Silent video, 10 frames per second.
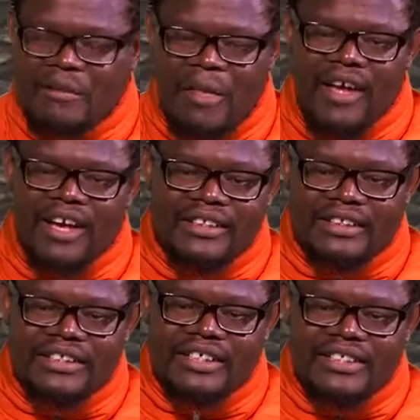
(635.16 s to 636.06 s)
And
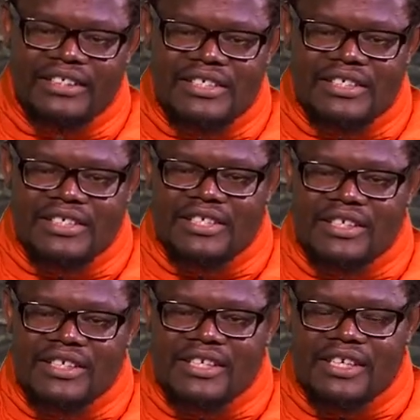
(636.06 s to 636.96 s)
there's
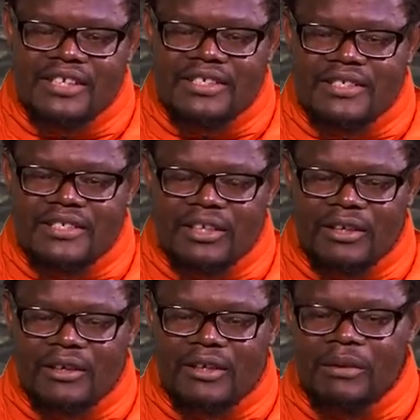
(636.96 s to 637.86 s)
another incident
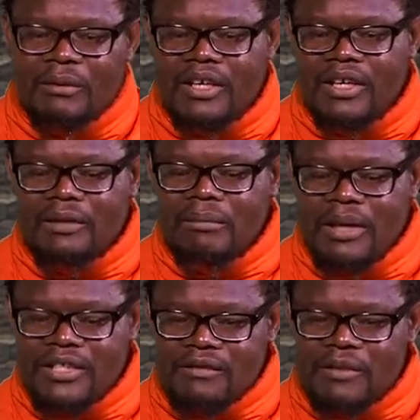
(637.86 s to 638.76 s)
where part
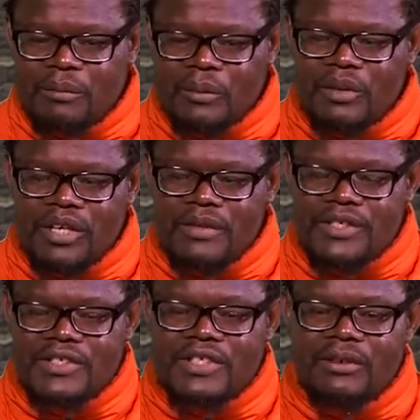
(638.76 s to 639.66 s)
of the book, when I was
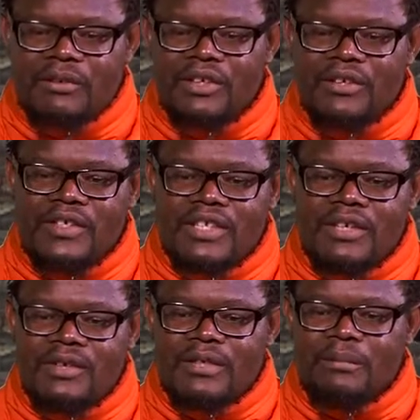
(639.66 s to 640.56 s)
reading, when you said there was
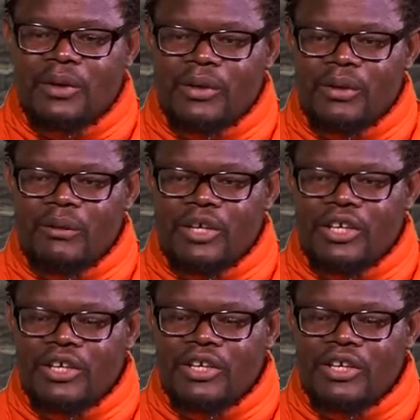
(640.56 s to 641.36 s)
a point where